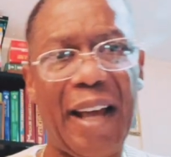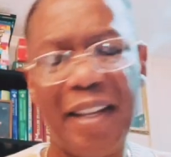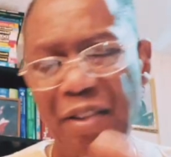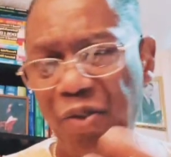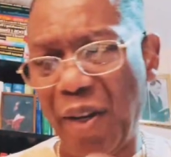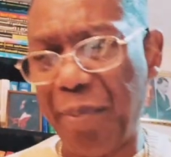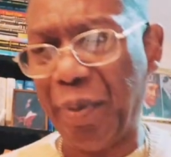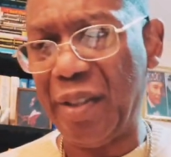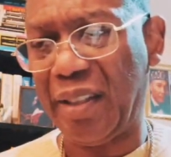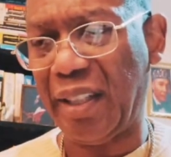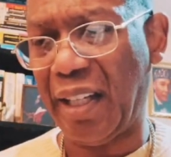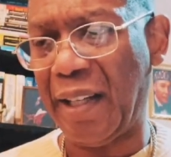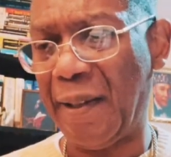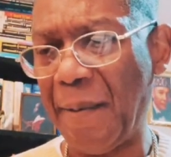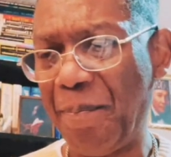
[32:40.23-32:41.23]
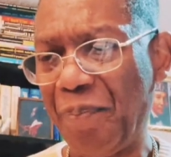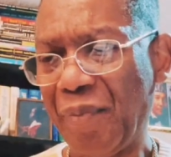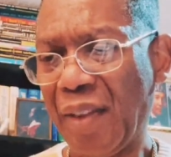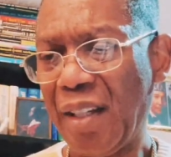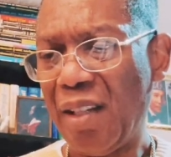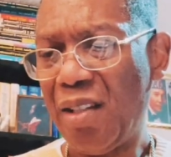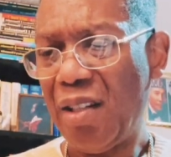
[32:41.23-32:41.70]
He represents
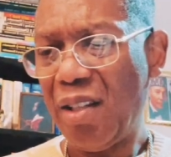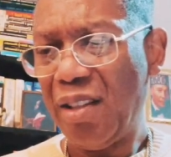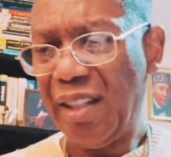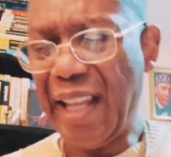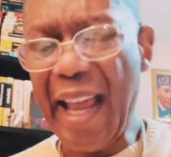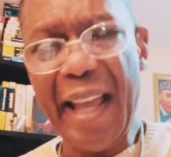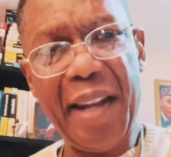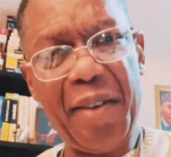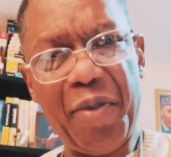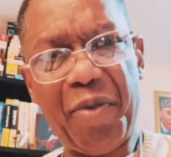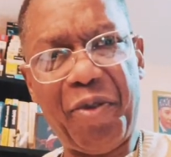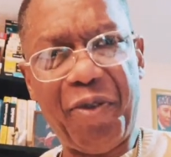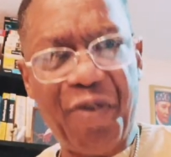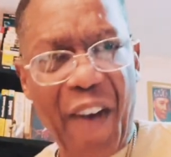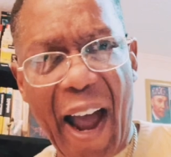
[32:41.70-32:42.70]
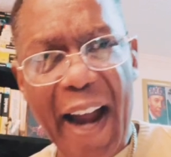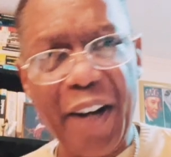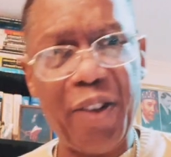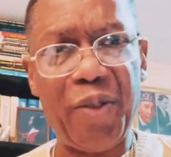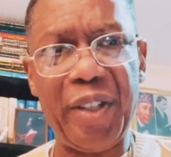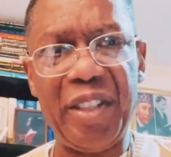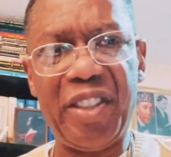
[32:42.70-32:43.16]
that
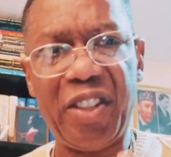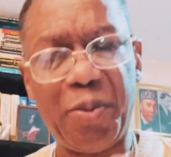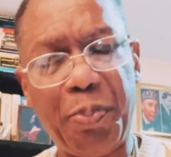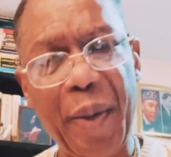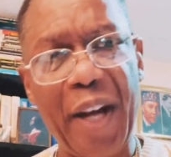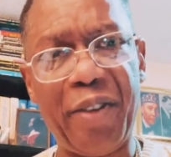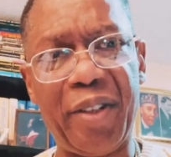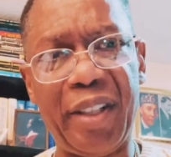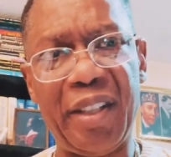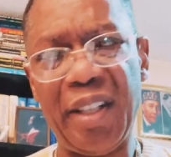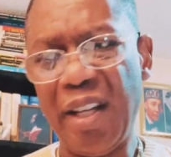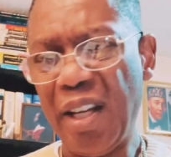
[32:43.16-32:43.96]
fiery spirit,